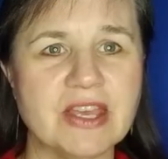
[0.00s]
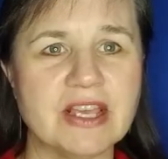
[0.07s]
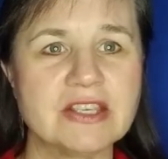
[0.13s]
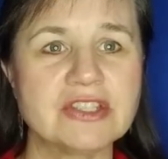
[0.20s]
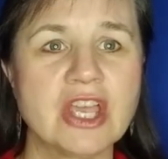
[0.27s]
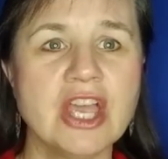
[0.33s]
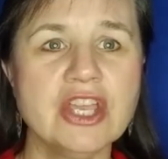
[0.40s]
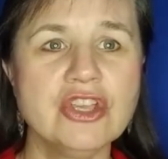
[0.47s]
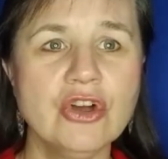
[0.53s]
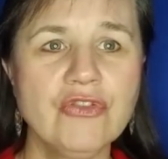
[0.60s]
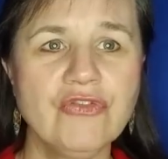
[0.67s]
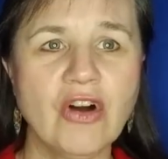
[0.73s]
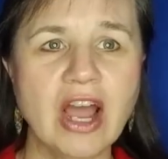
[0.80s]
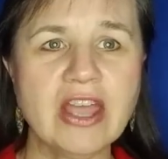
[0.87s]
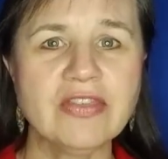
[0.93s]
this, you'll
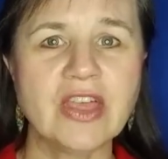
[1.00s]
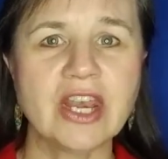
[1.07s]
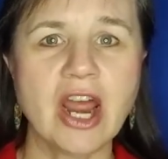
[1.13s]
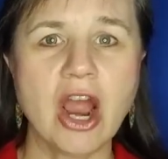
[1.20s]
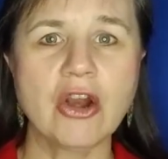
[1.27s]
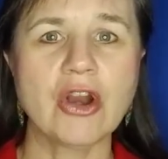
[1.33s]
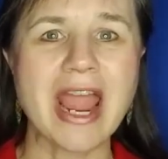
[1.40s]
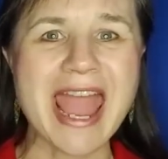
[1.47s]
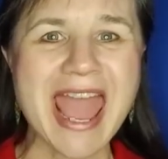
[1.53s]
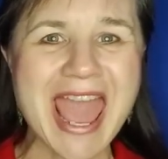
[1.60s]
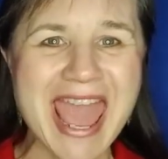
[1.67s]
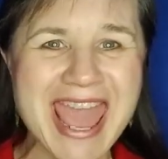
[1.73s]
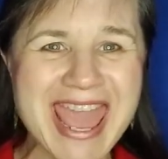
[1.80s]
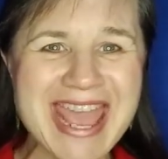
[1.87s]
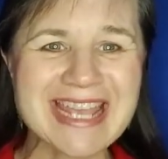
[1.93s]
find that our
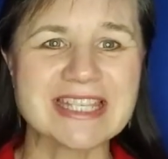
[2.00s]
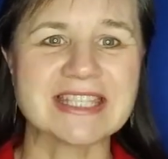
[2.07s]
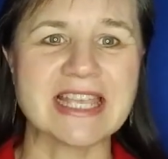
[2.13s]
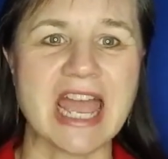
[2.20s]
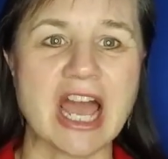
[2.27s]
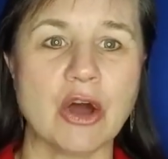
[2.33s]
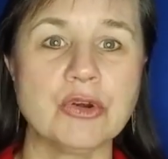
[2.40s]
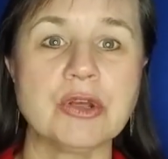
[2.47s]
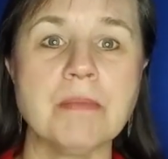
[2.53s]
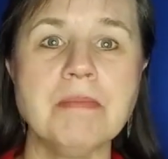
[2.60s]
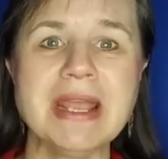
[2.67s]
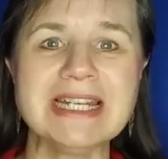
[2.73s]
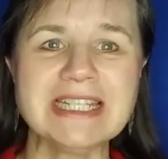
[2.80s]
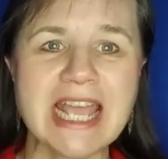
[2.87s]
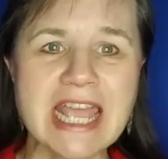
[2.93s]
A sound
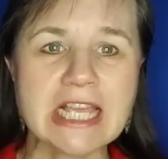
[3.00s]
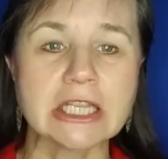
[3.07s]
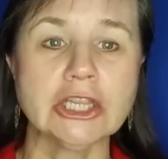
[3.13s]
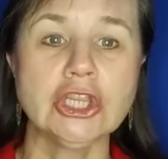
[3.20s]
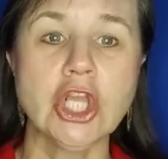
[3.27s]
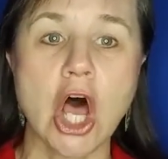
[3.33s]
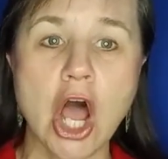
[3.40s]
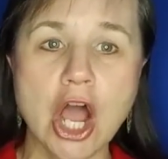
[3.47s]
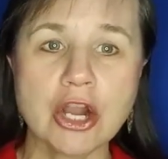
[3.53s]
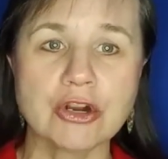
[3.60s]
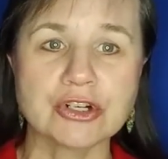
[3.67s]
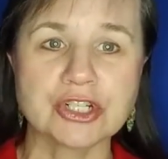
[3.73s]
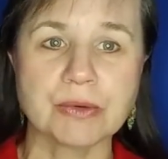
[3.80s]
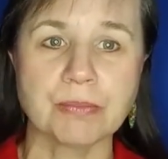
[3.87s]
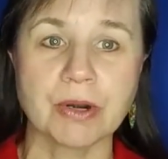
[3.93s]
may take
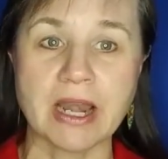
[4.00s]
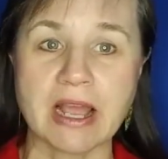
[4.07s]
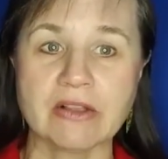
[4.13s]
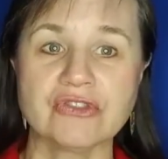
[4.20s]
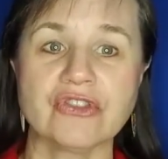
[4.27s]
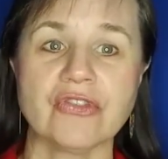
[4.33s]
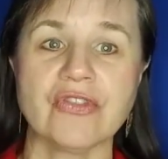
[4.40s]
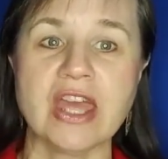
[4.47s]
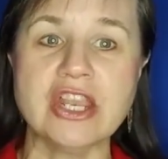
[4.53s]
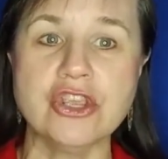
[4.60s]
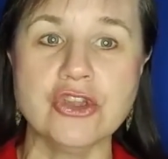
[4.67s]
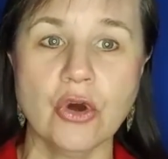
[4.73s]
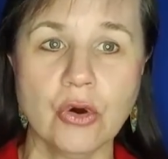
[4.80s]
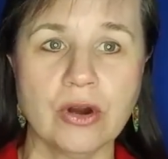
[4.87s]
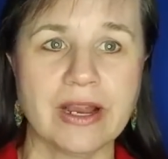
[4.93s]
longer to pronounce than
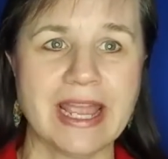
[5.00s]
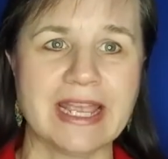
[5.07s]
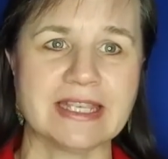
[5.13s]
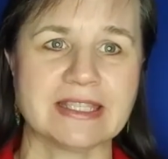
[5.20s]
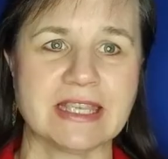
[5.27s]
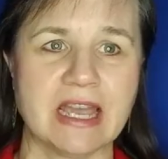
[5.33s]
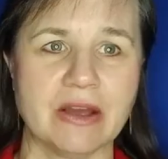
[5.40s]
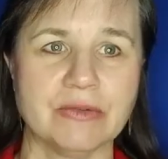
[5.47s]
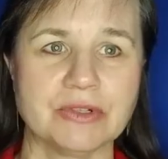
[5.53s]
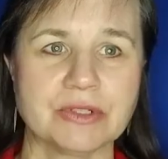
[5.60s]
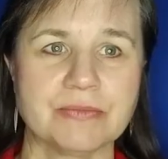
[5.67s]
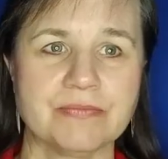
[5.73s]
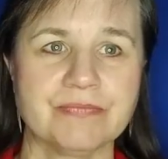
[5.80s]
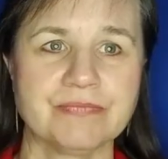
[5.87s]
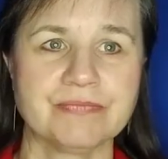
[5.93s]
your A sound
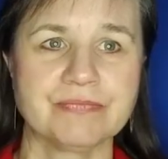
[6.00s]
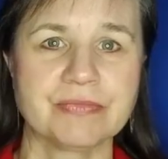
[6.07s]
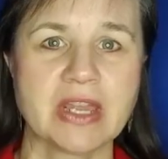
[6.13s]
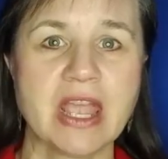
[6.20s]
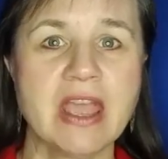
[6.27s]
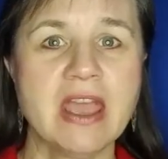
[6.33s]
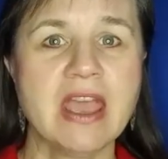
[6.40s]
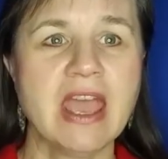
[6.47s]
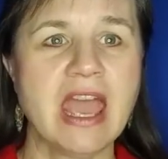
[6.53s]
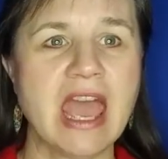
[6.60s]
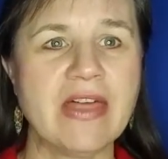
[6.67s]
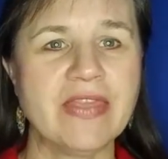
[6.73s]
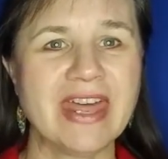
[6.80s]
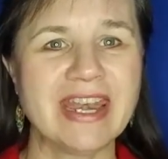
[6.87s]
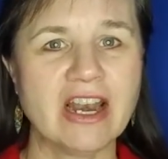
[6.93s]

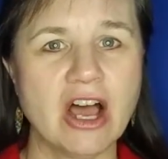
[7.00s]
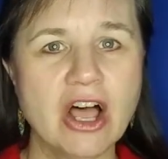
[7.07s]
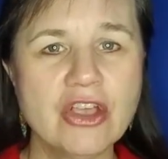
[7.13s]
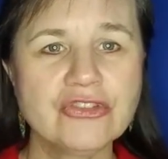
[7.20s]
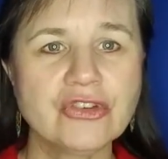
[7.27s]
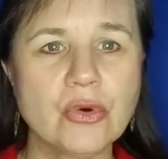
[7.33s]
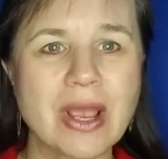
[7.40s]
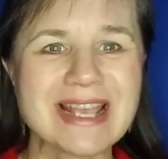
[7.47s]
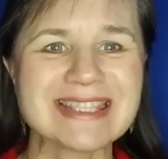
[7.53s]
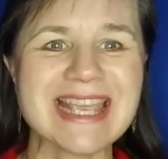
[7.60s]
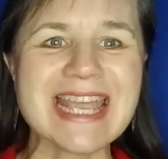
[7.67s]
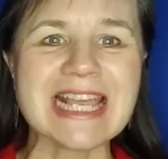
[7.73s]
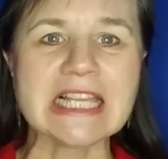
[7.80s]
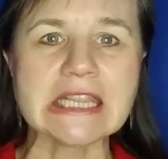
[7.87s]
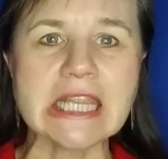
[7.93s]
and that it also has a
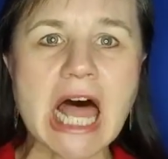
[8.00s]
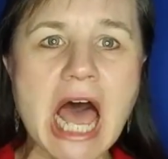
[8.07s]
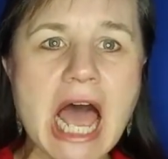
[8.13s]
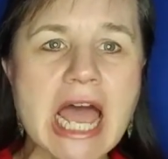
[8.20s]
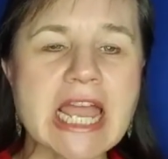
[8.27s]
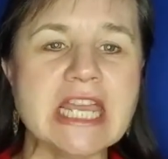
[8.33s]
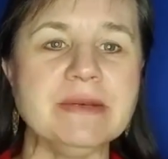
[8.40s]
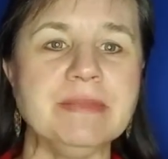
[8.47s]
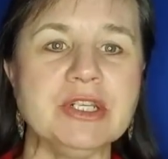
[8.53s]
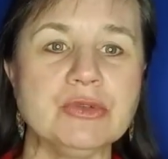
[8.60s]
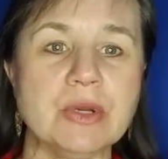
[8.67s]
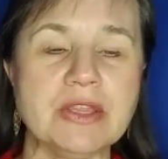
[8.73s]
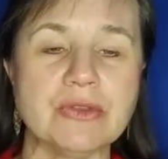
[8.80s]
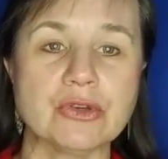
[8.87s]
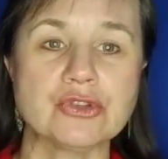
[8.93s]
glide
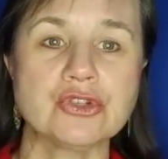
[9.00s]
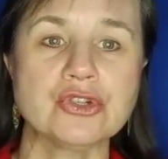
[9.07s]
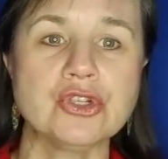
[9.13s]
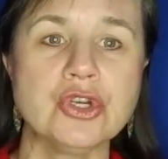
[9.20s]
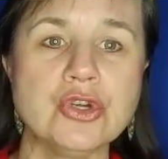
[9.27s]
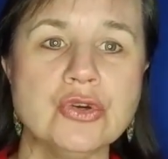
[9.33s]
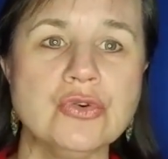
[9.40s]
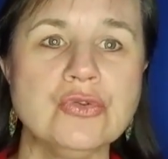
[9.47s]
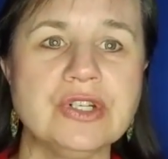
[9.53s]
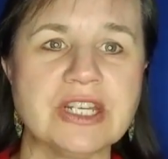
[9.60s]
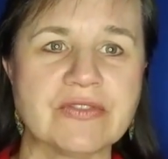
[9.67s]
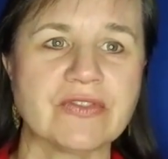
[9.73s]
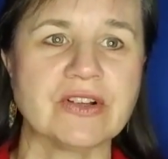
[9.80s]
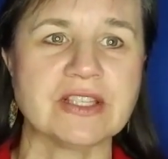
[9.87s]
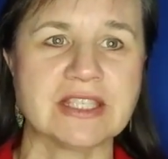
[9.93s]
between those two
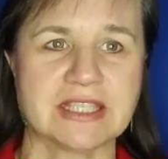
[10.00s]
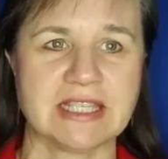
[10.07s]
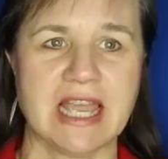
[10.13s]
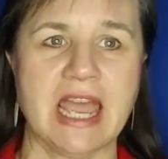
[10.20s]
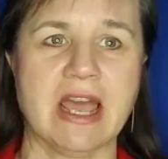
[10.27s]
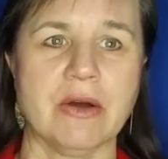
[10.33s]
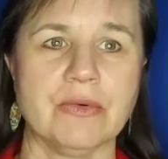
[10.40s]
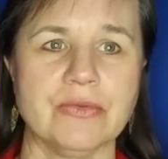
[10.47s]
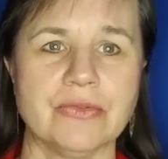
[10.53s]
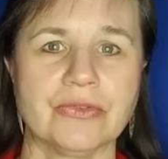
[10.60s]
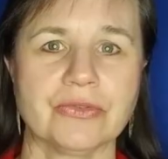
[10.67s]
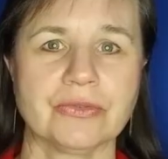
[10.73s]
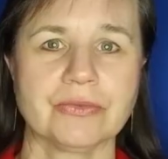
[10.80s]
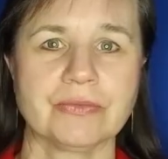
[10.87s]
different sounds.